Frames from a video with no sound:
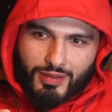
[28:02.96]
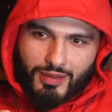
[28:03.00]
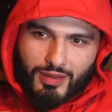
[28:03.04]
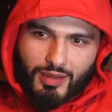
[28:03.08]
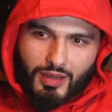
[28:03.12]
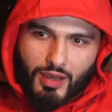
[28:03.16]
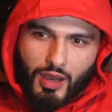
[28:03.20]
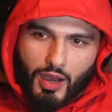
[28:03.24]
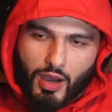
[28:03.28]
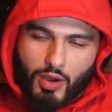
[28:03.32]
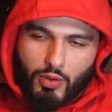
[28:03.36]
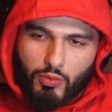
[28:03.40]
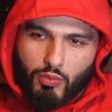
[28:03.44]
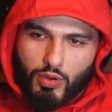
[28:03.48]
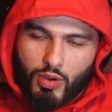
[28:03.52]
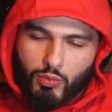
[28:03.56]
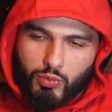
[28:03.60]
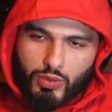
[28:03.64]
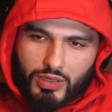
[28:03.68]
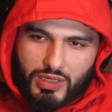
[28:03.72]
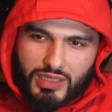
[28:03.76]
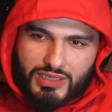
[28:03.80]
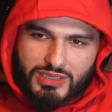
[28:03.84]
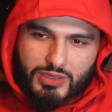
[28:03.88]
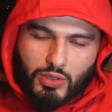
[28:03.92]

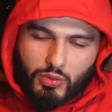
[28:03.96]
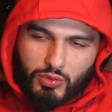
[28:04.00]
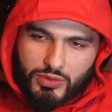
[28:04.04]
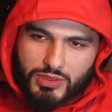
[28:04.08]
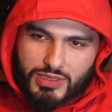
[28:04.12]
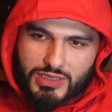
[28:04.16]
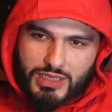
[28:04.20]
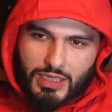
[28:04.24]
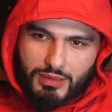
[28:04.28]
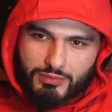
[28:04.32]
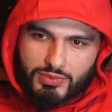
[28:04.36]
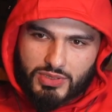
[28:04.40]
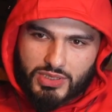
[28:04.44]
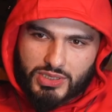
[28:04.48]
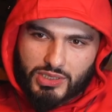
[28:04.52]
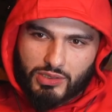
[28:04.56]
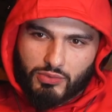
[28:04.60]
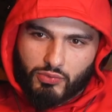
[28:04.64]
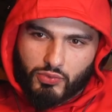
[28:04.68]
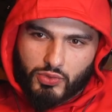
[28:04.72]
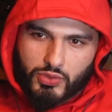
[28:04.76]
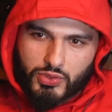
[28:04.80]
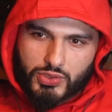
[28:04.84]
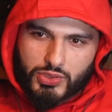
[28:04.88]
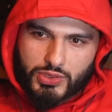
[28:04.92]
let's go on to something
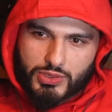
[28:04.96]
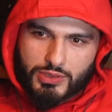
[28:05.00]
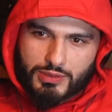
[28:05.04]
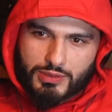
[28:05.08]
serious.